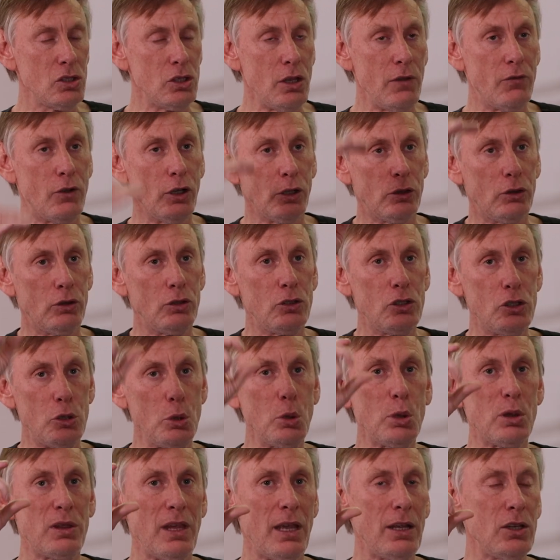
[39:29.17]
So you've got
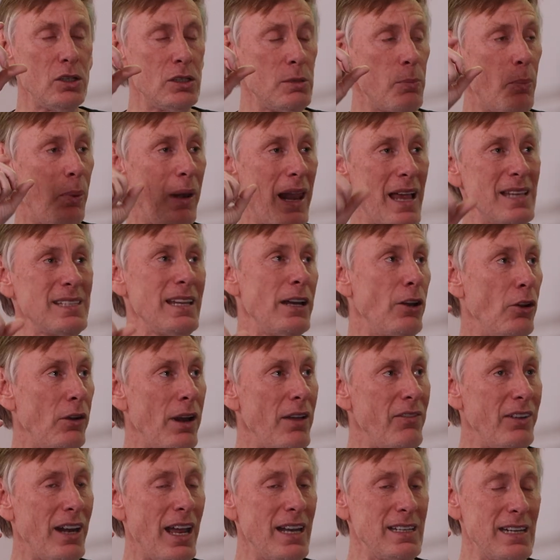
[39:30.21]
2 things, plus I don't
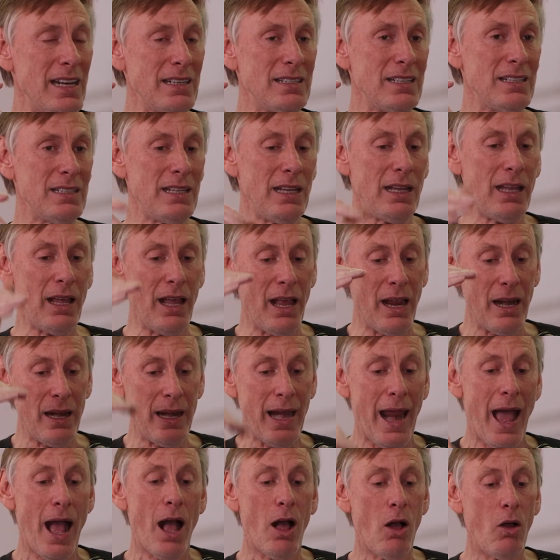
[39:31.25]
have an identity.
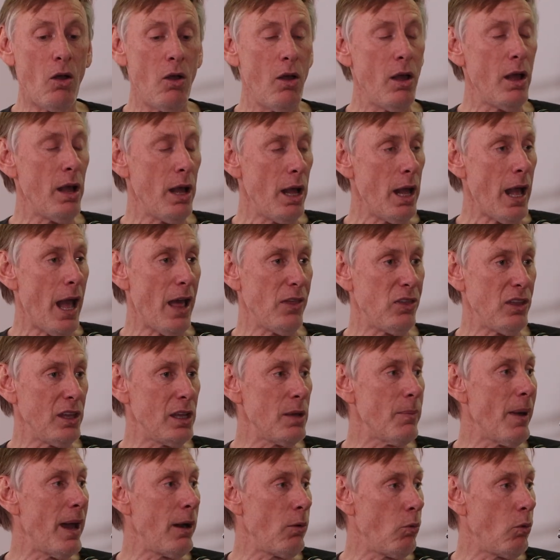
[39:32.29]
Now I think
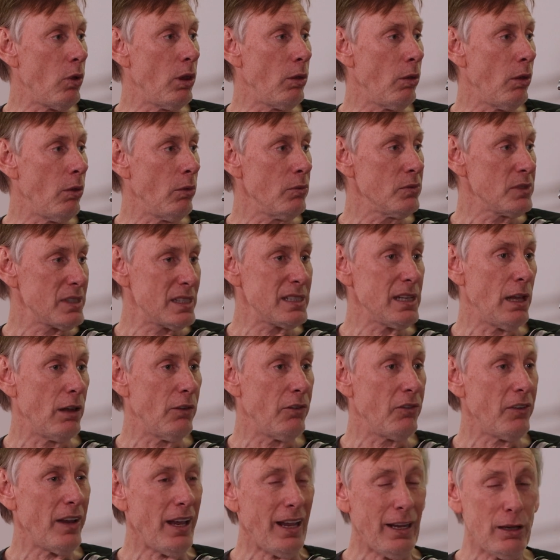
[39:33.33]
about, well,
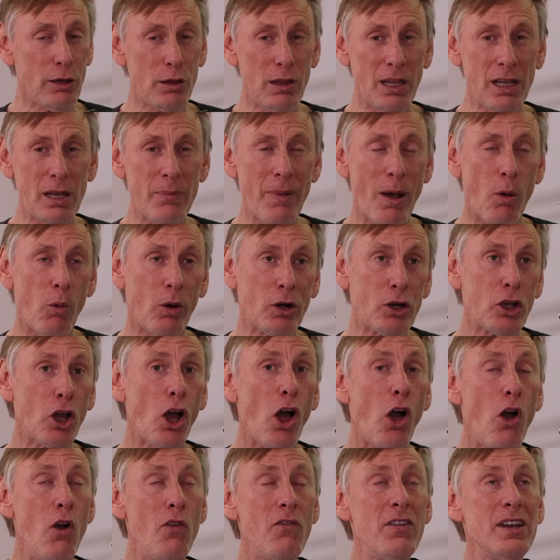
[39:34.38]
self. And you think about what
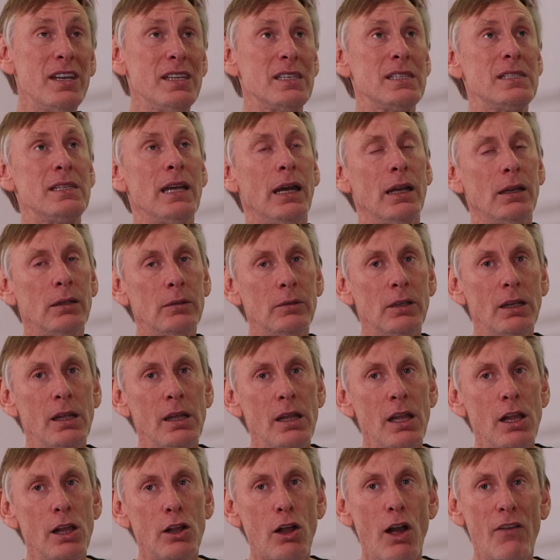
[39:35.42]
COVID has done.
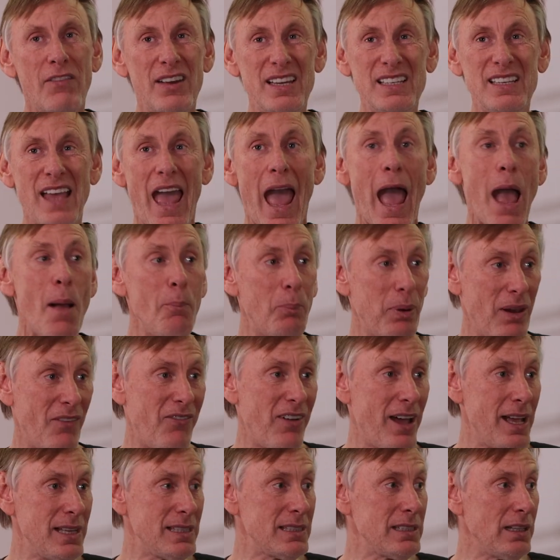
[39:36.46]
COVID has
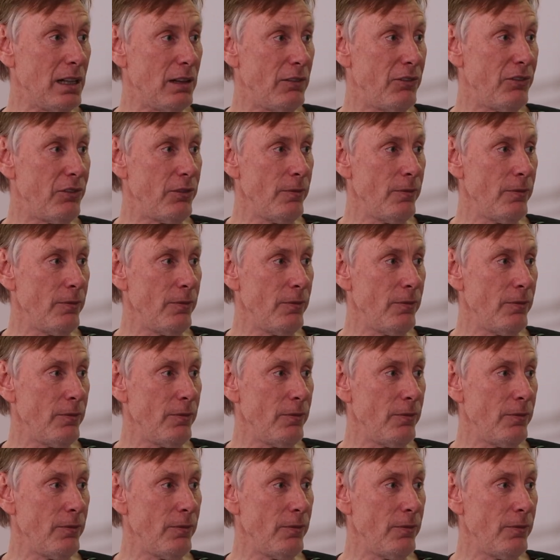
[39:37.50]
amplified self.